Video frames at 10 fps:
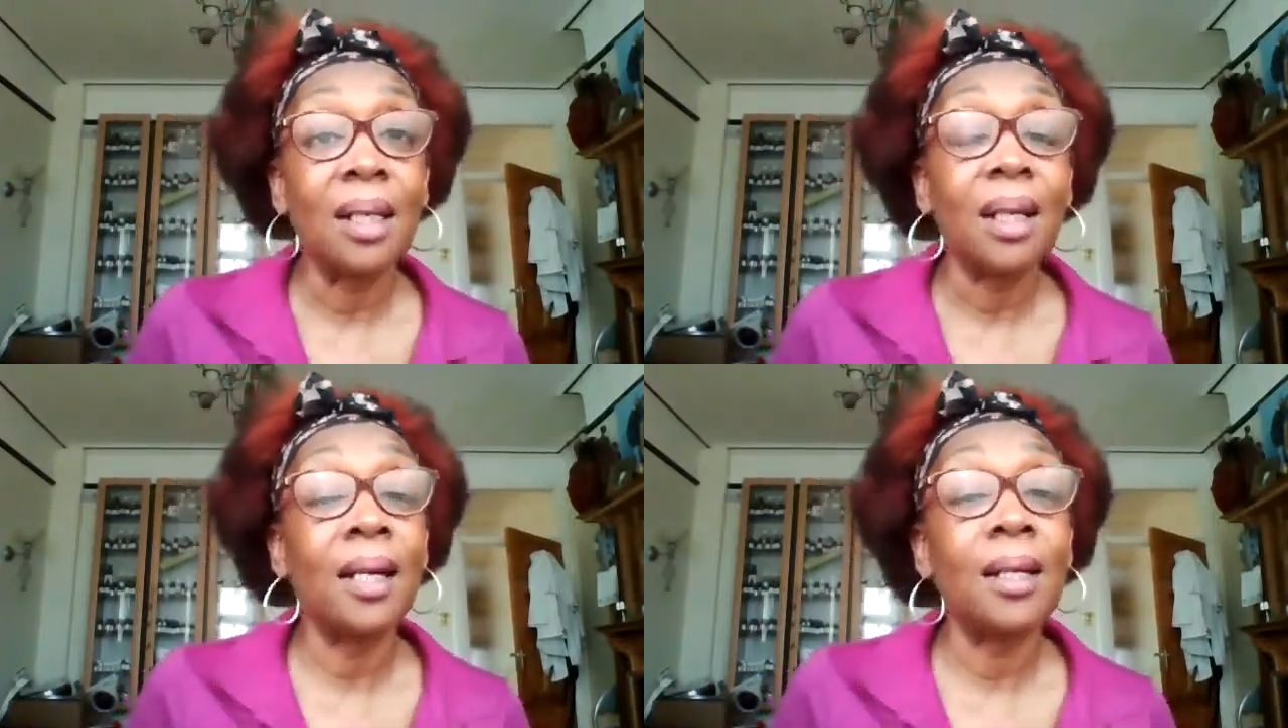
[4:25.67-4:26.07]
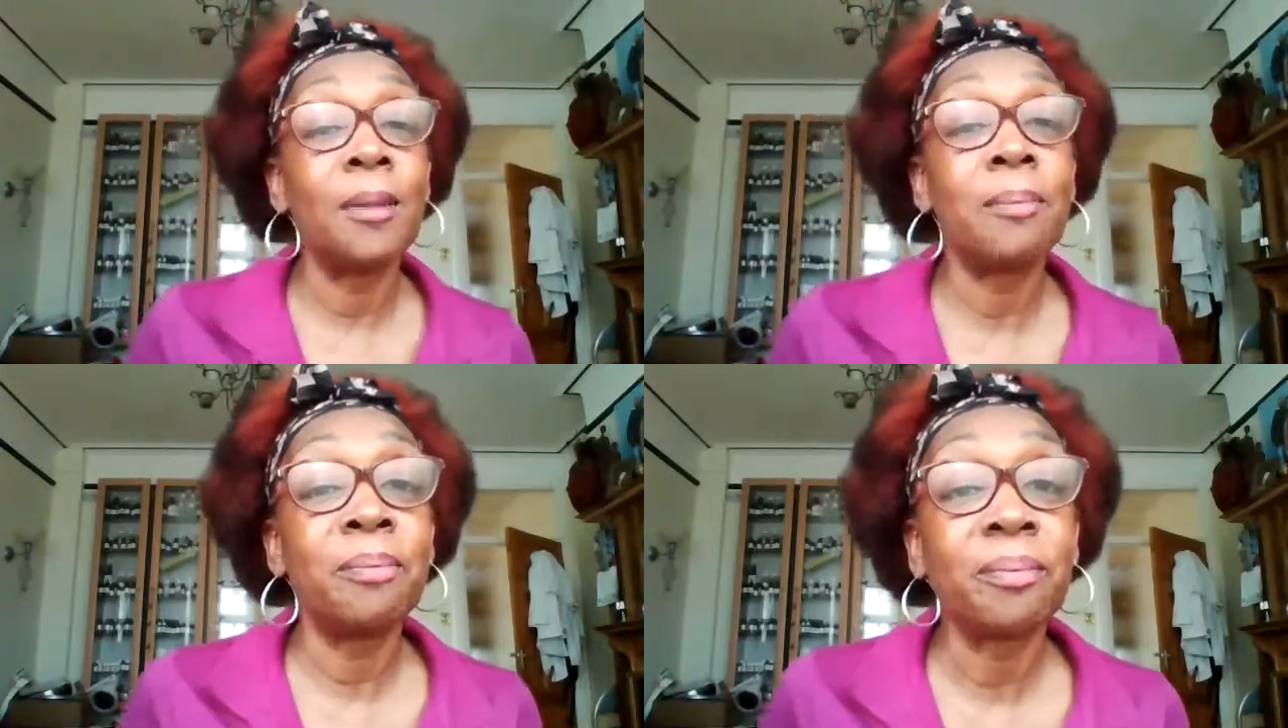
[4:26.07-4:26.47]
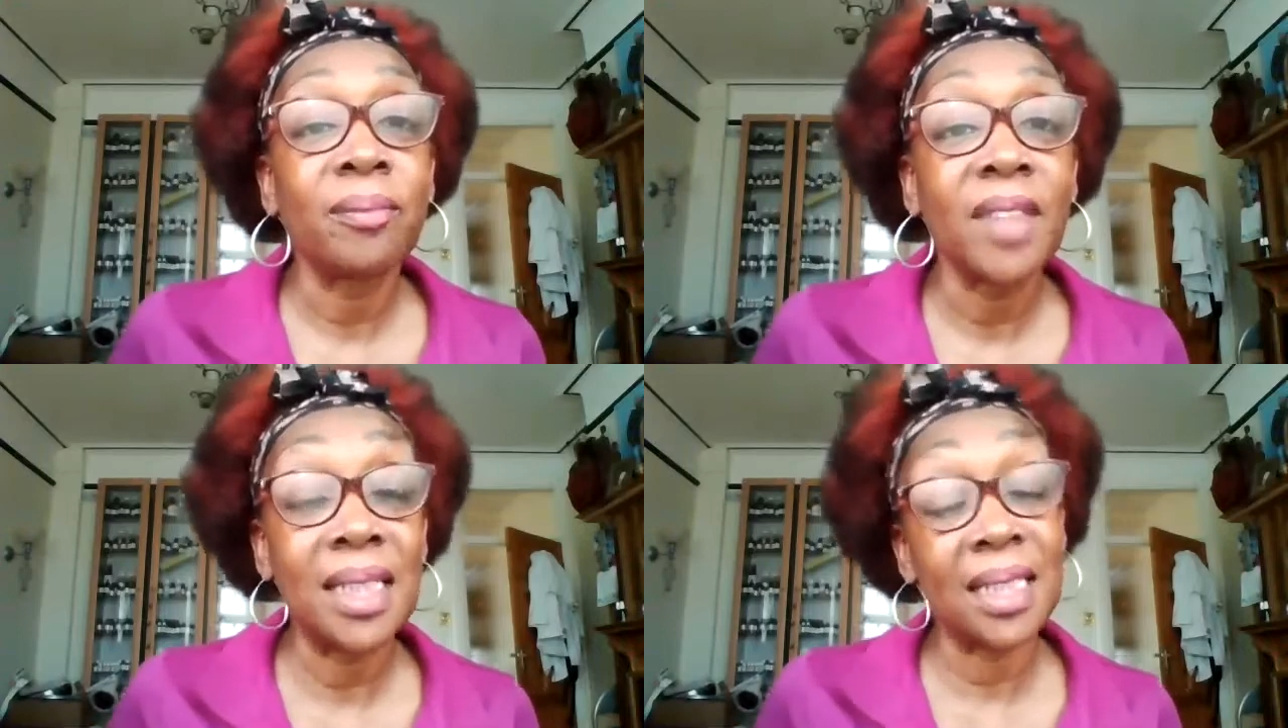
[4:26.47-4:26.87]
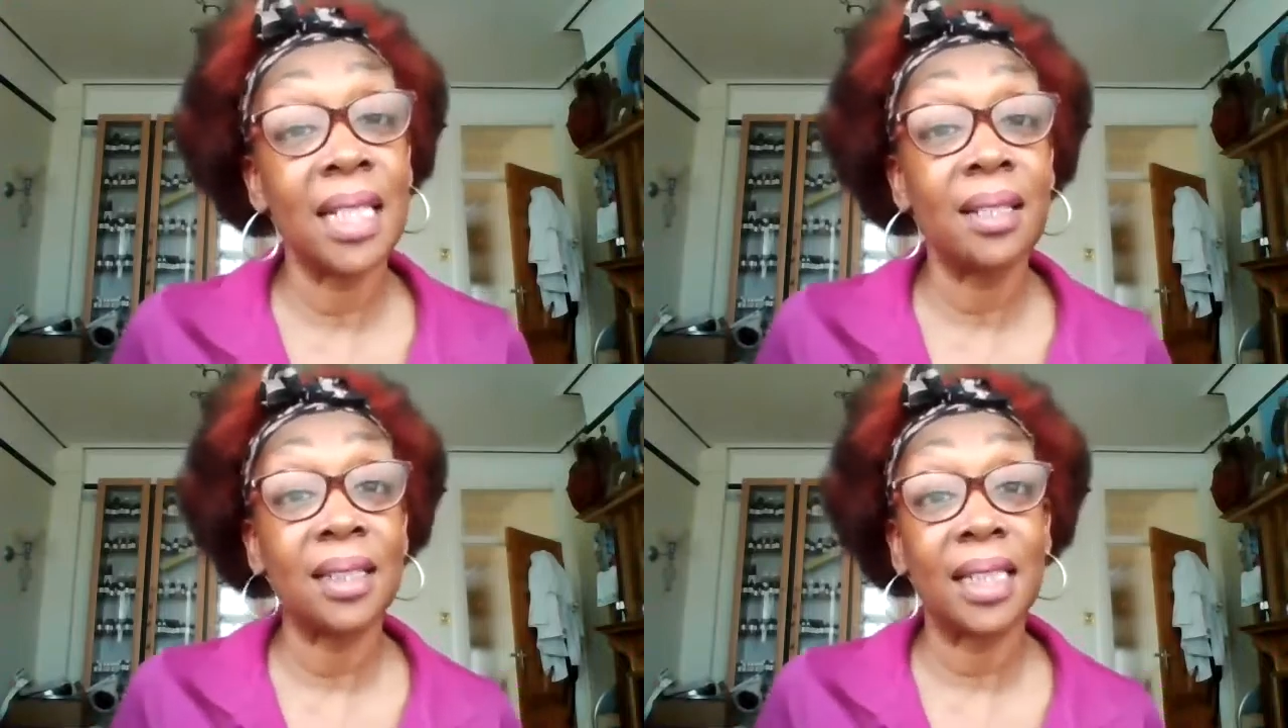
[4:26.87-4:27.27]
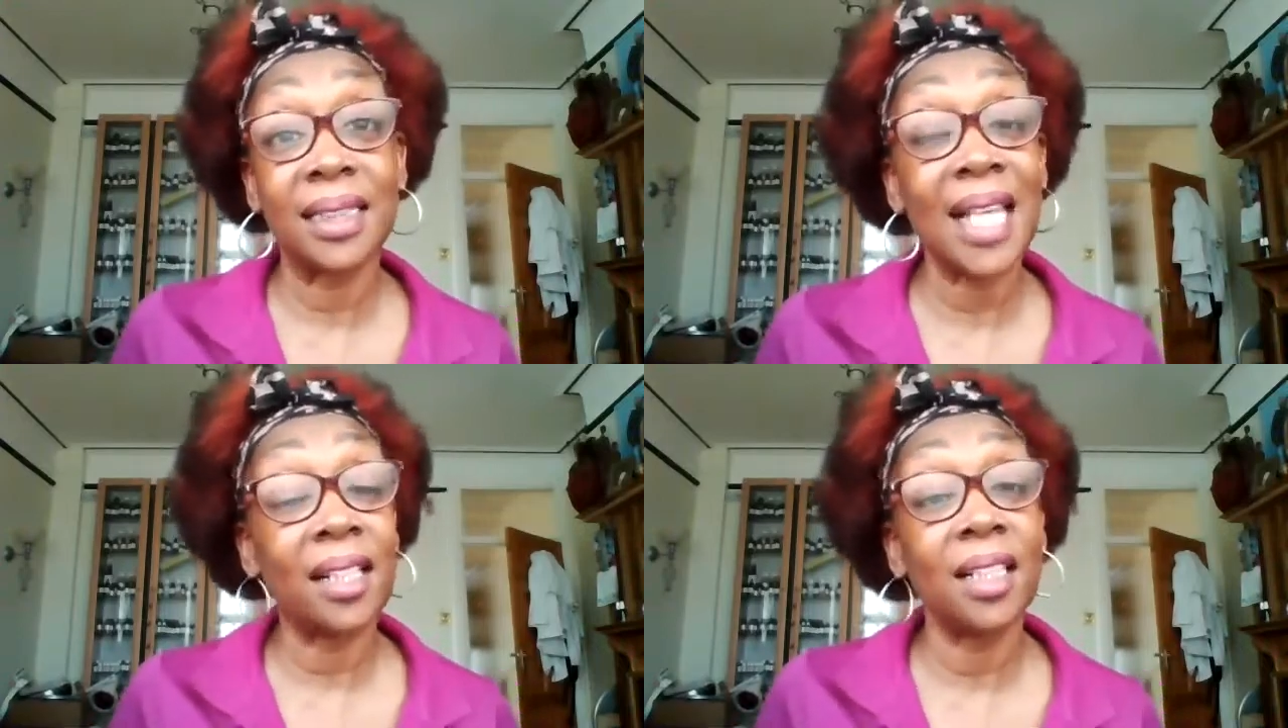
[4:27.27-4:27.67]
to see that
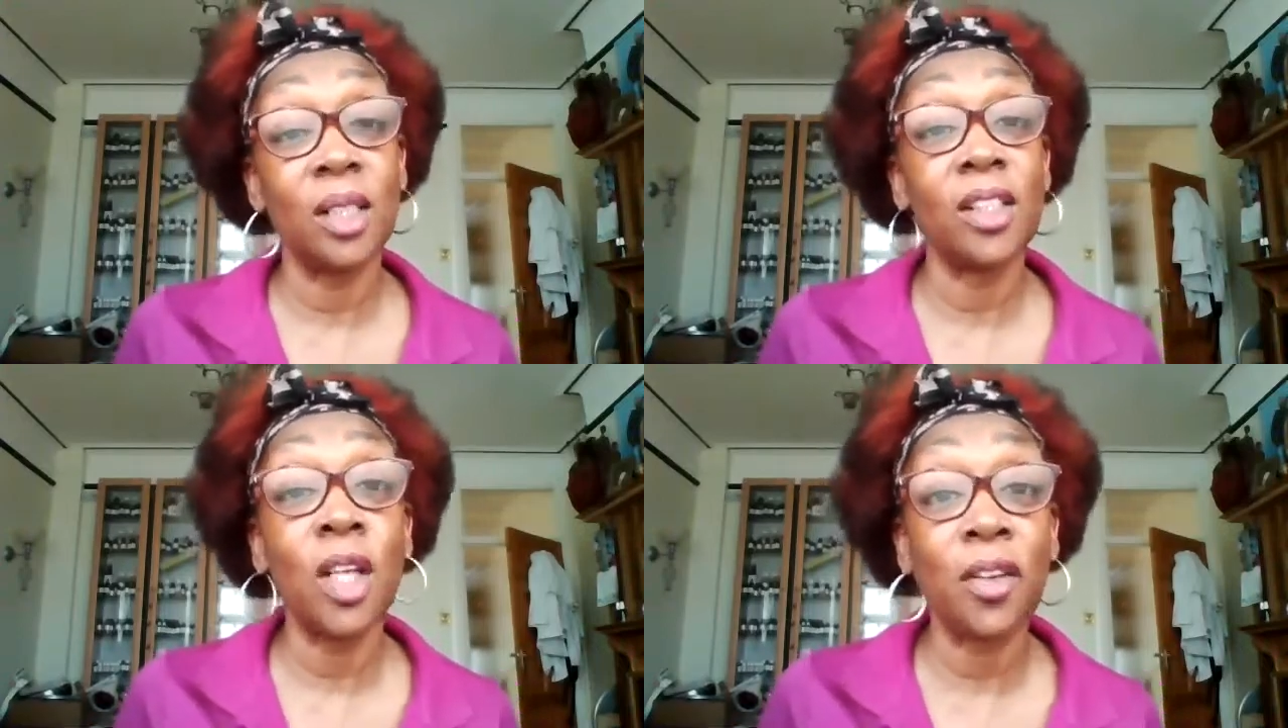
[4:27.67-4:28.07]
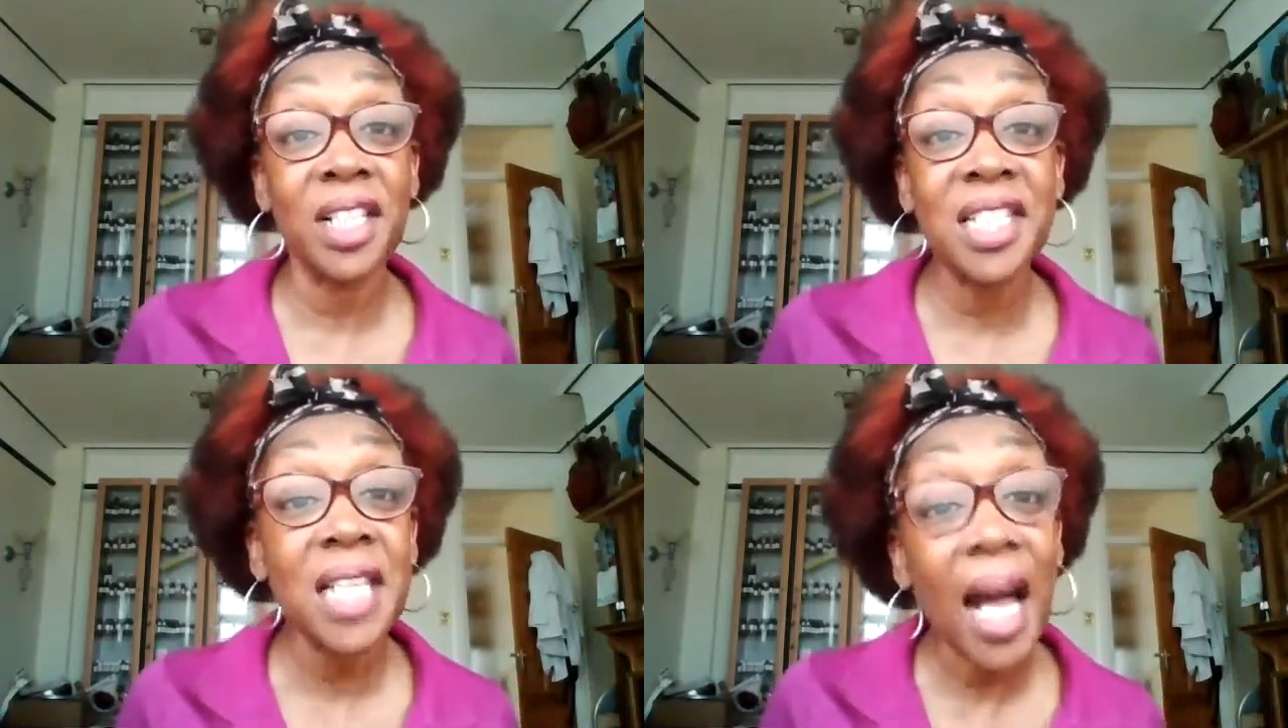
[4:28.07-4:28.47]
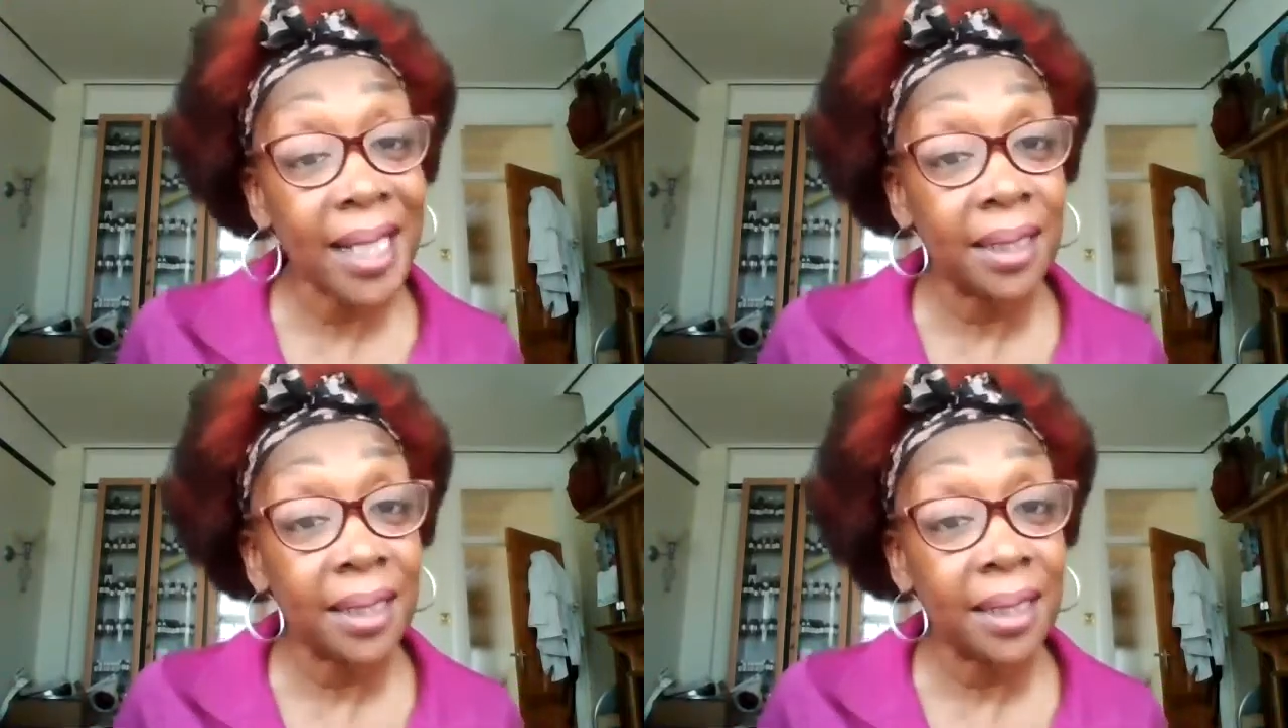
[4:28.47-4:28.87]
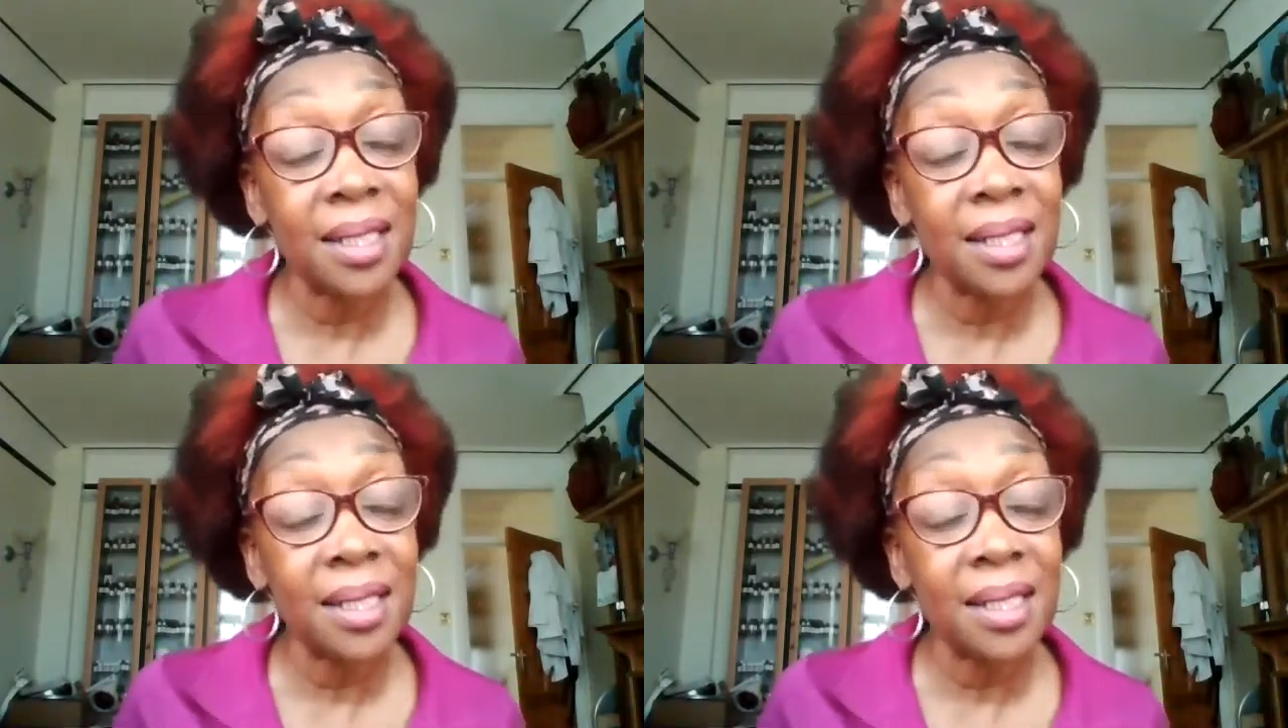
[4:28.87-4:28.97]
exactly, the science